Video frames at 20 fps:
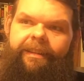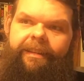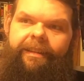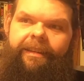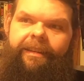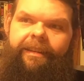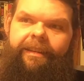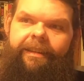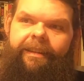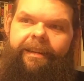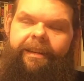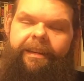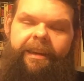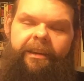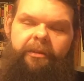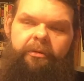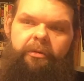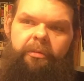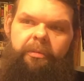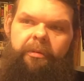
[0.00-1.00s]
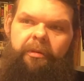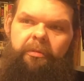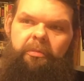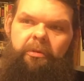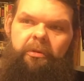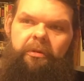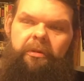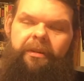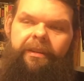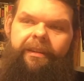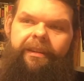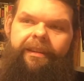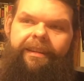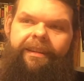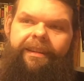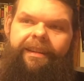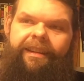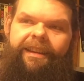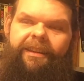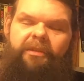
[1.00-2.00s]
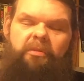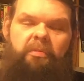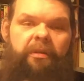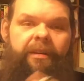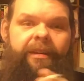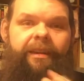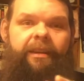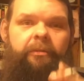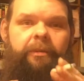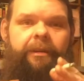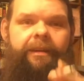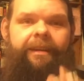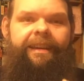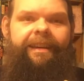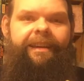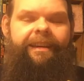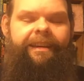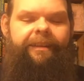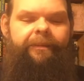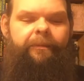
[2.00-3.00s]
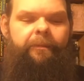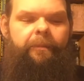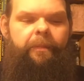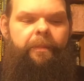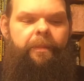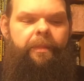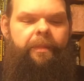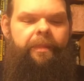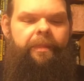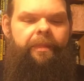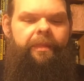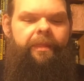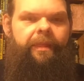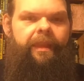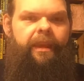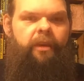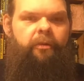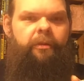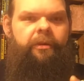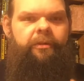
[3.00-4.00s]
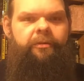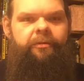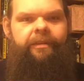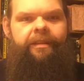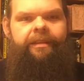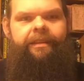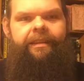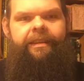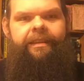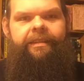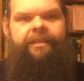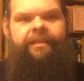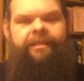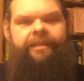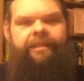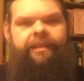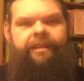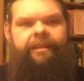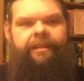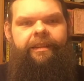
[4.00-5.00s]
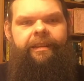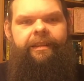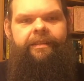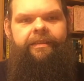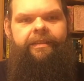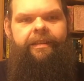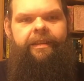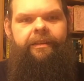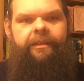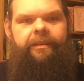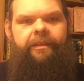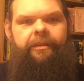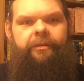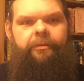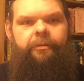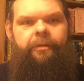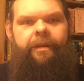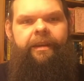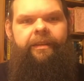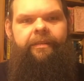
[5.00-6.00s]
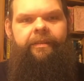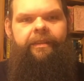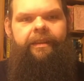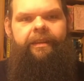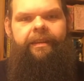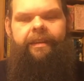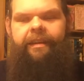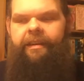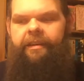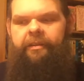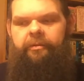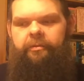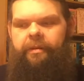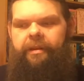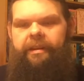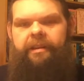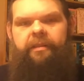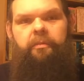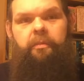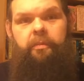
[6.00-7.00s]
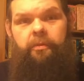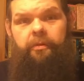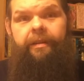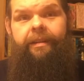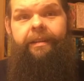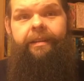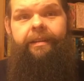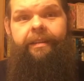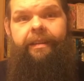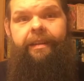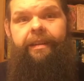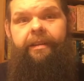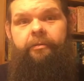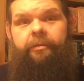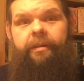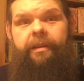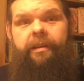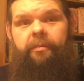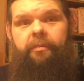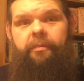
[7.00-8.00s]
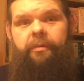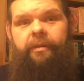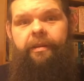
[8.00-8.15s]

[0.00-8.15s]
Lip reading: I can't remember. But anyway, he wouldn't run this unless they ran the unrated print. The unrated print